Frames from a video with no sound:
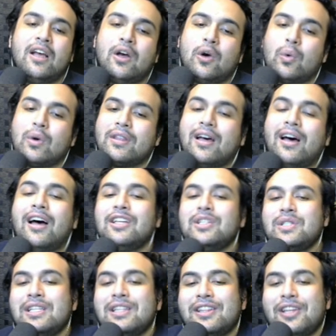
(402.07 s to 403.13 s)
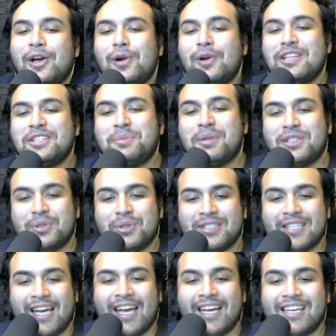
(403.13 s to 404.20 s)
With 130 special
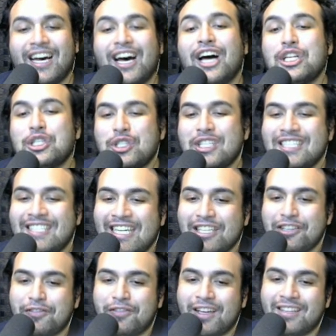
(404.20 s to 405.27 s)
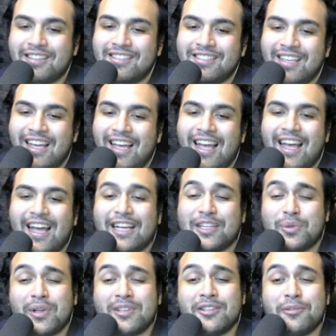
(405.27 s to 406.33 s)
attack, 110 defense, as
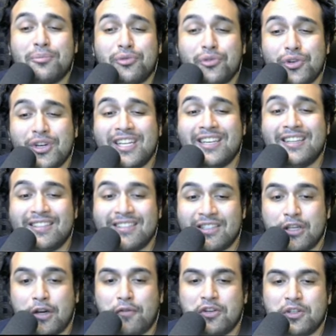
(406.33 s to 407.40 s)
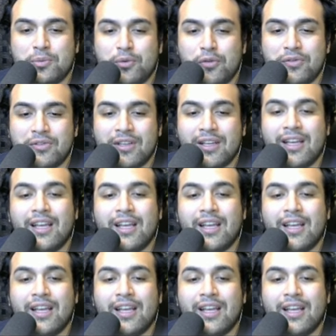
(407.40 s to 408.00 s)
well as some pretty decent coverage moves,